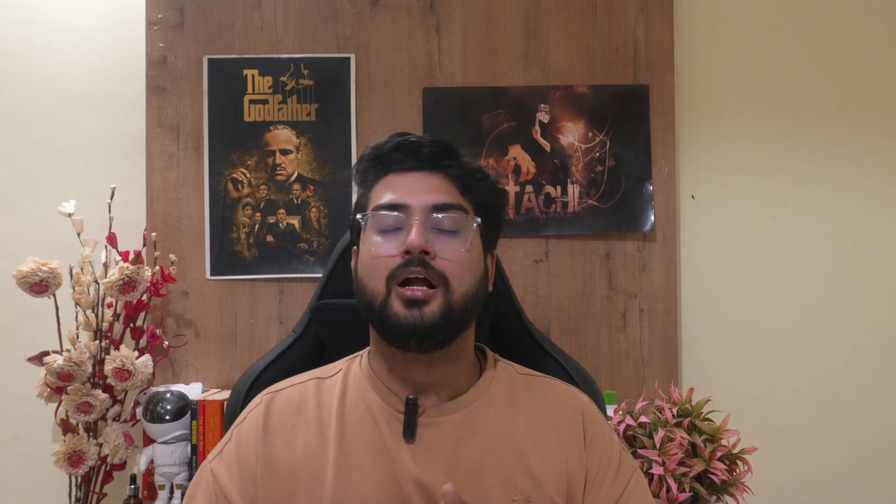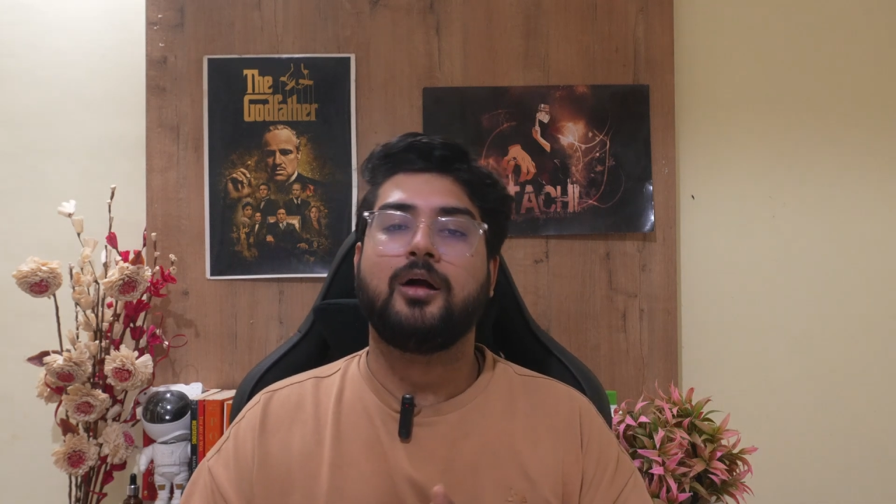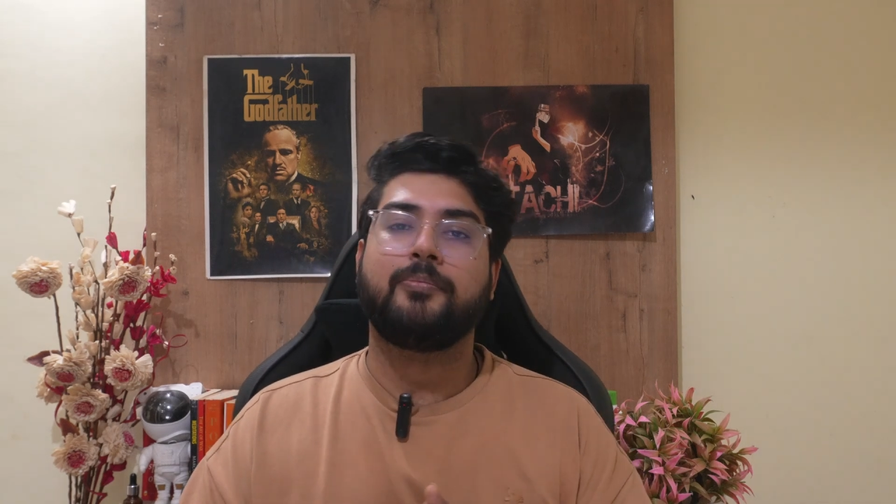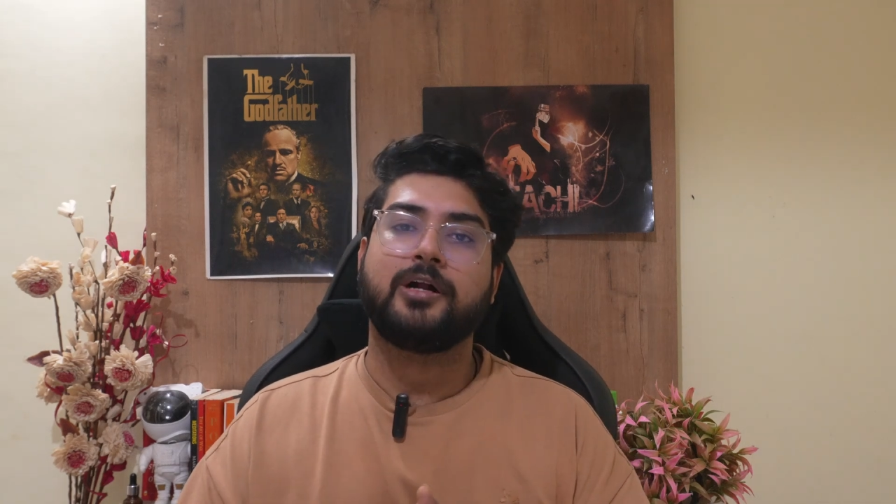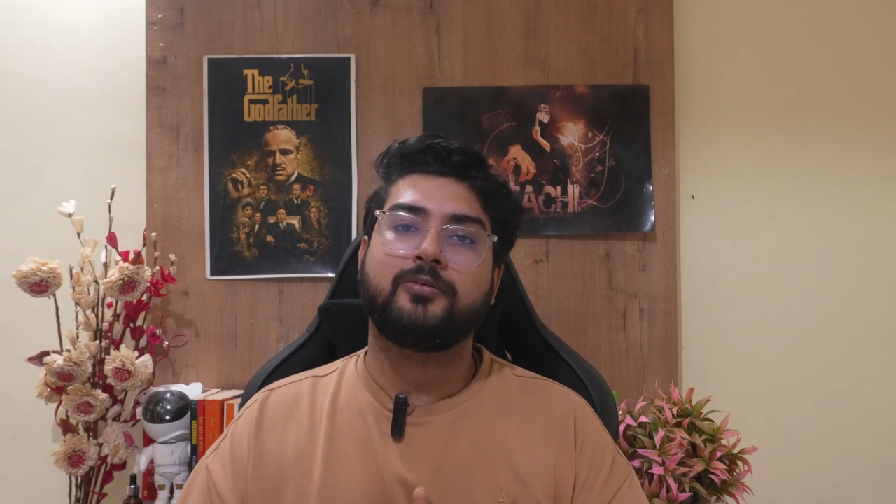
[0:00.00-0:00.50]

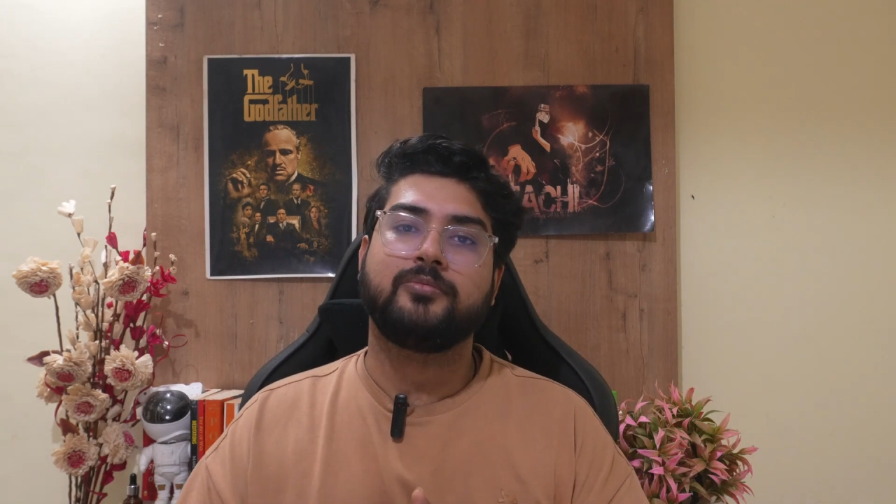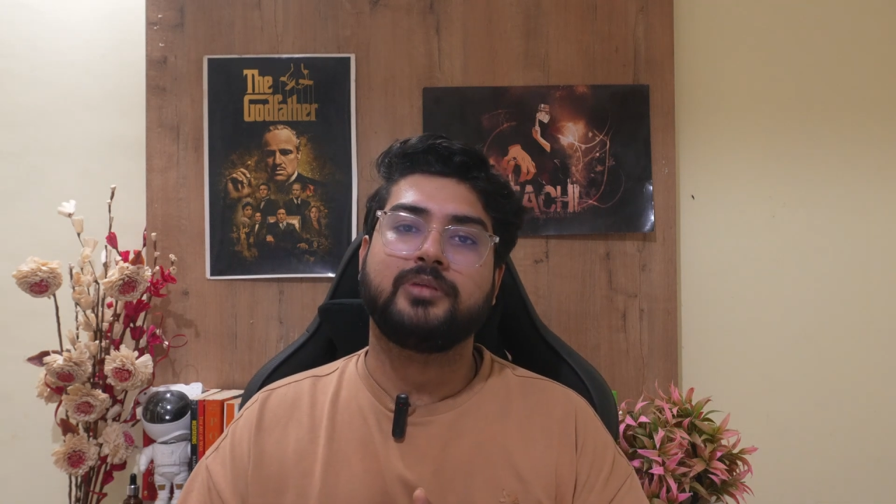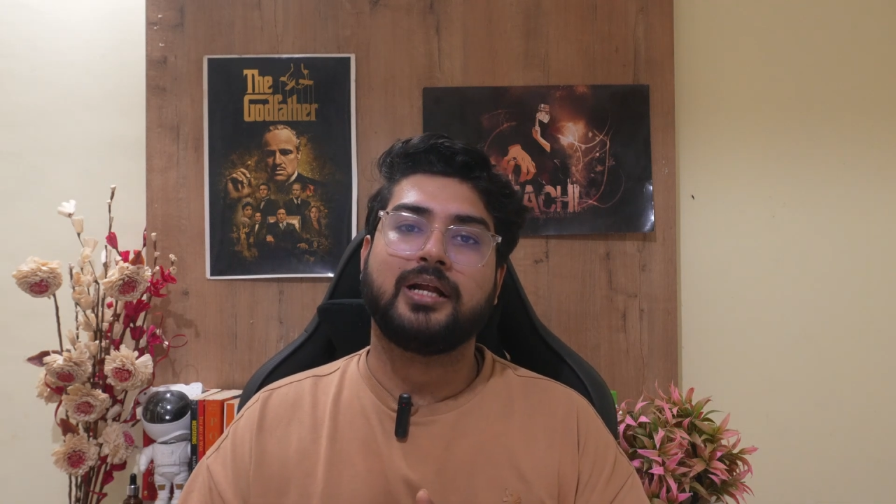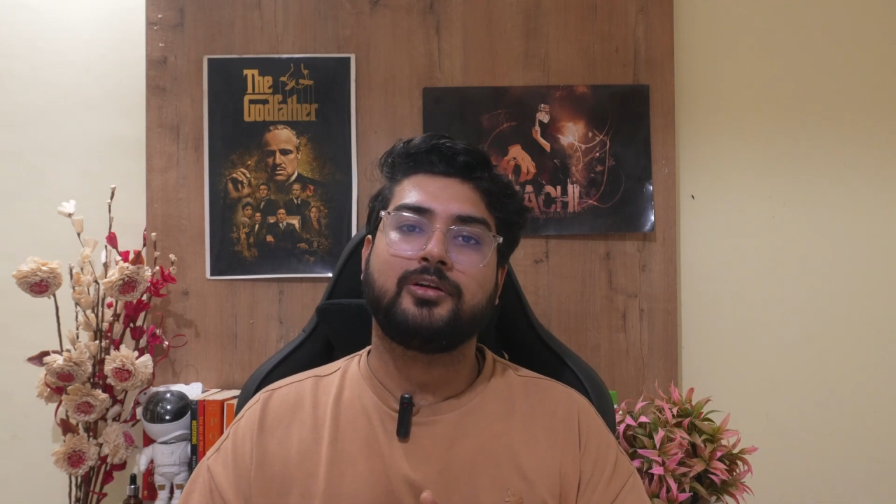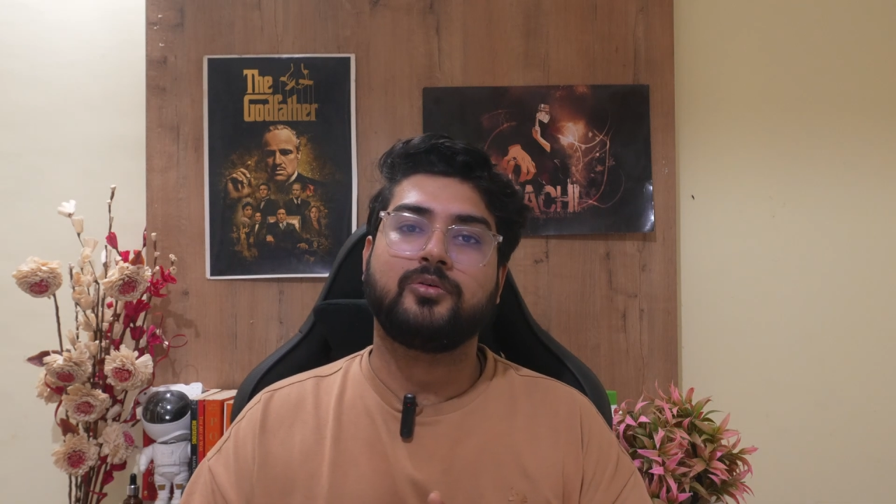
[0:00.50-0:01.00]
Apart from
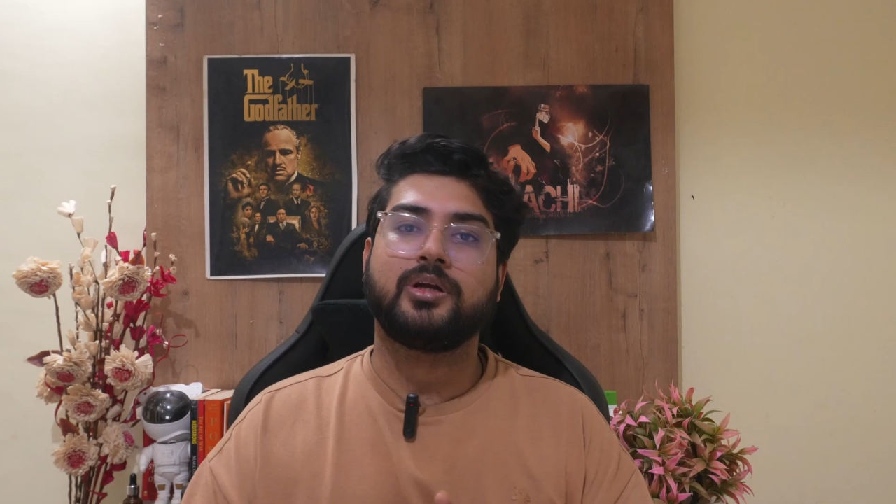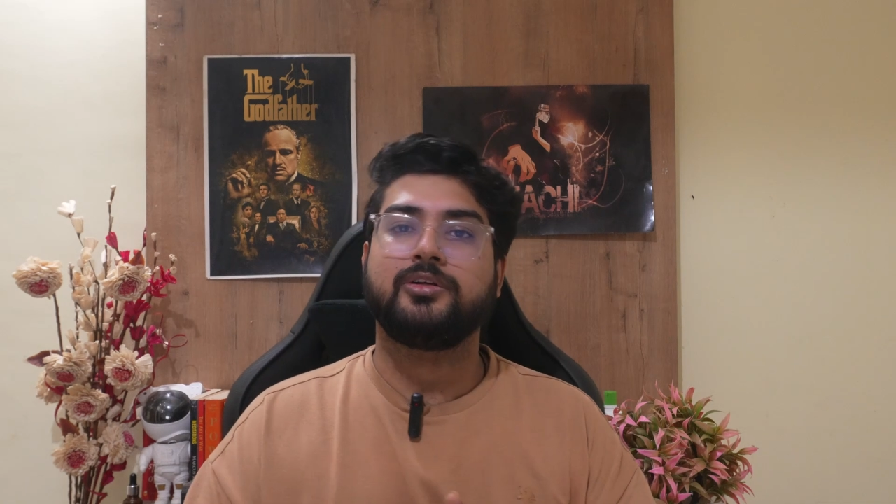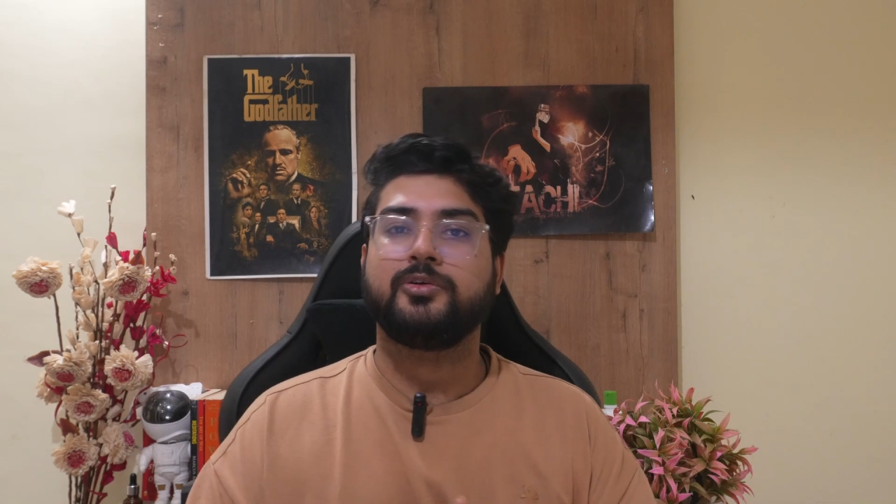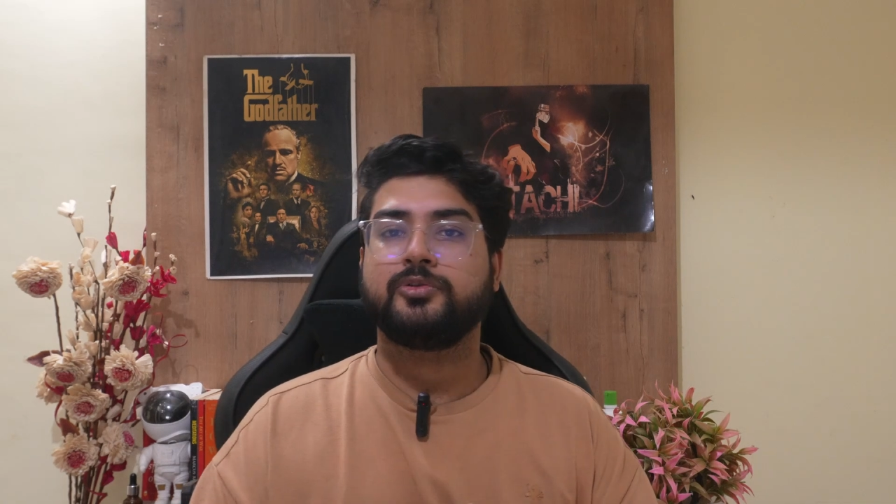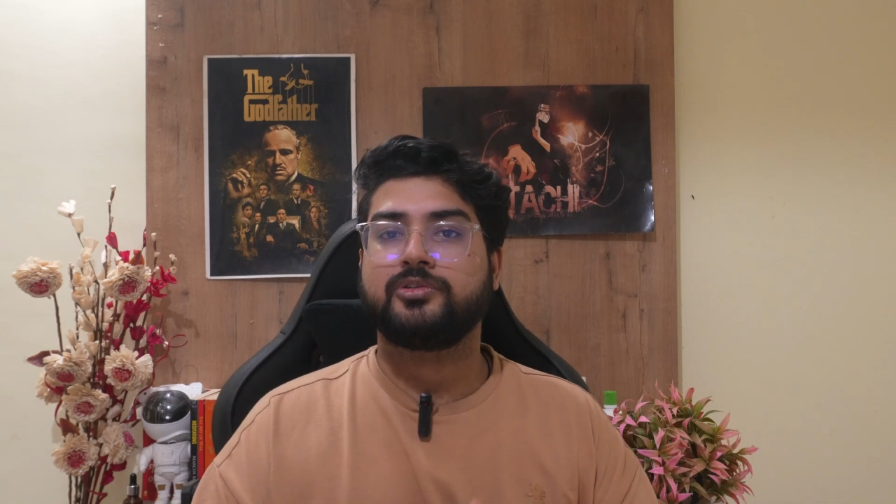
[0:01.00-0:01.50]
that, you can
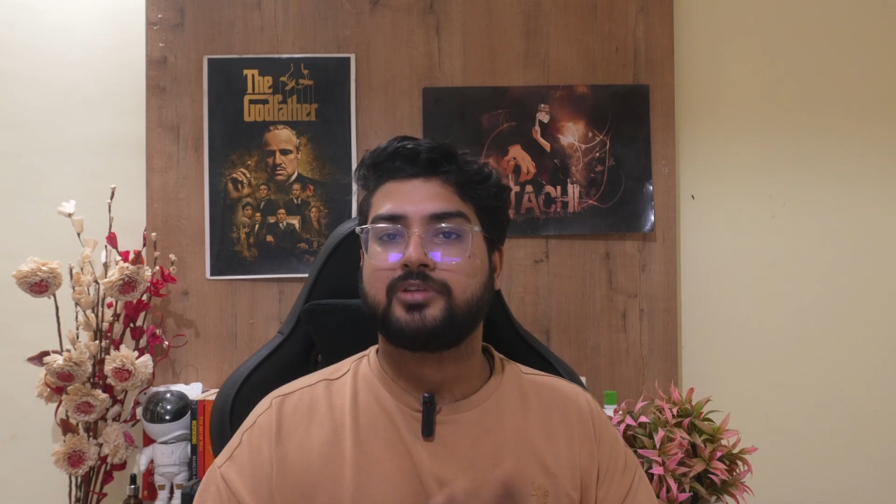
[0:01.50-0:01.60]
use